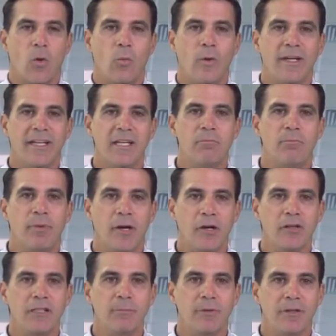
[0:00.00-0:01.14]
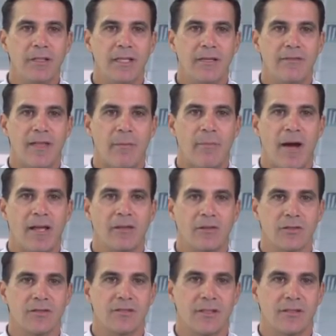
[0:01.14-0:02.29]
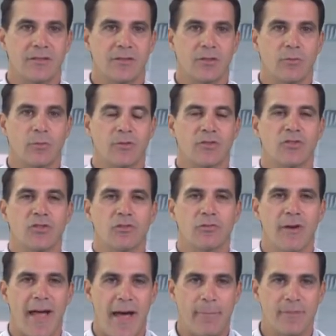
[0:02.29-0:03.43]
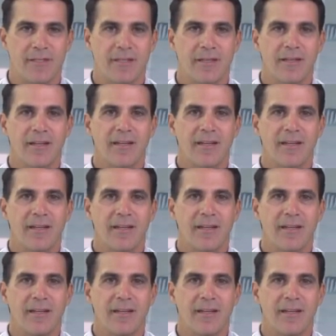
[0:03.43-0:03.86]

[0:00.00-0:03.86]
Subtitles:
We can barely believe that my little sister was trapped